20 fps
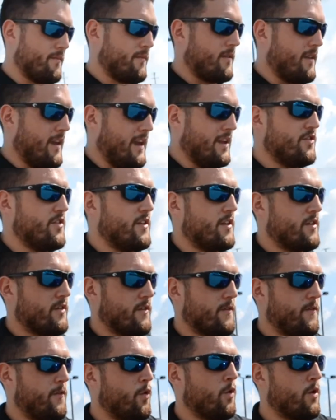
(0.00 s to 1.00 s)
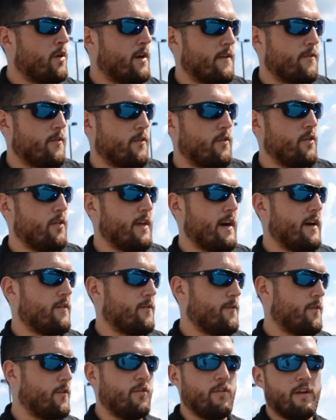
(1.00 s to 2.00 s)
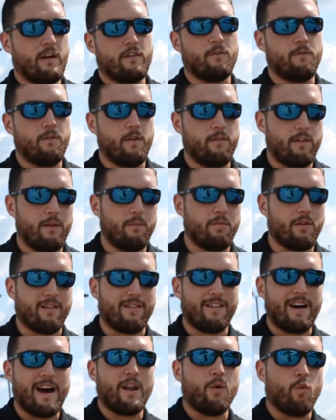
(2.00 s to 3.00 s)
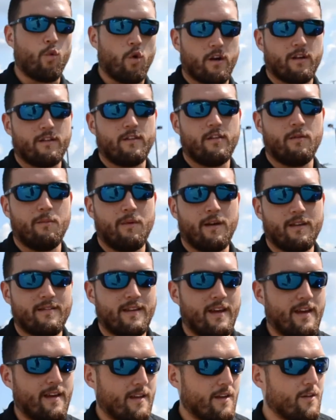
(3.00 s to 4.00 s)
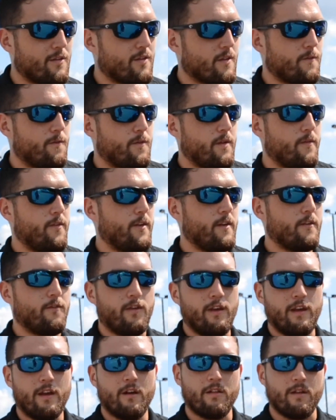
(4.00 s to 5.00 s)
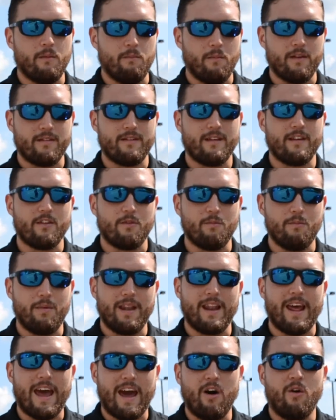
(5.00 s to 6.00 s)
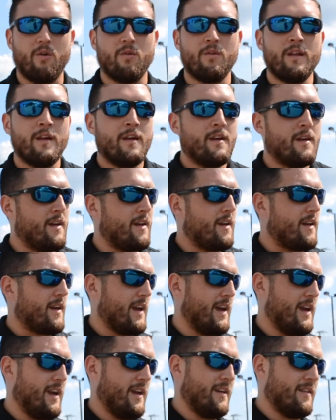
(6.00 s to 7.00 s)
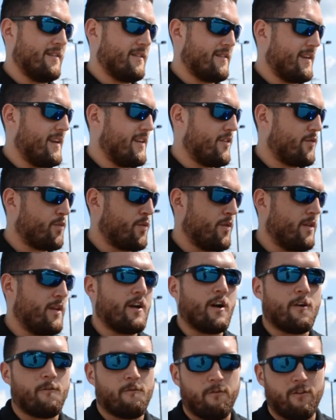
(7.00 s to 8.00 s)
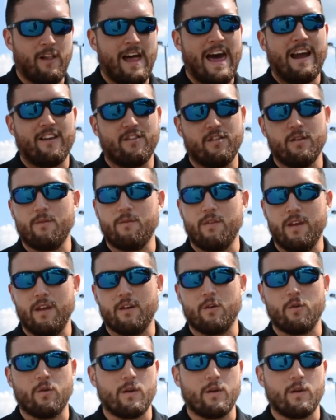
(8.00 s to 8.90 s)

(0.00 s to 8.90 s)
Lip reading: the engineers at Ford for 2015 put a lot of work into the Mustang. It was the 50th year that Mustang has been out, and it's really our flagship vehicle,